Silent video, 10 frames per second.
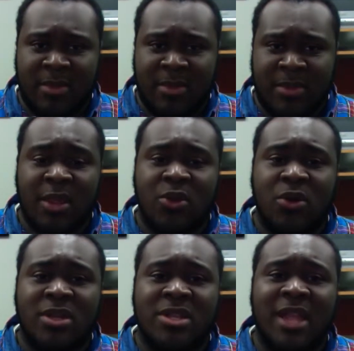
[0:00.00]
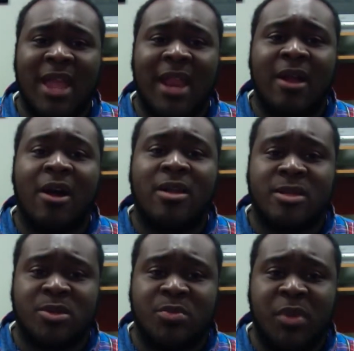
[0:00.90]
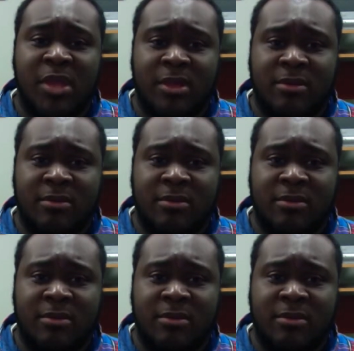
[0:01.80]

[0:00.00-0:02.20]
And it's going to stay at a constant speed.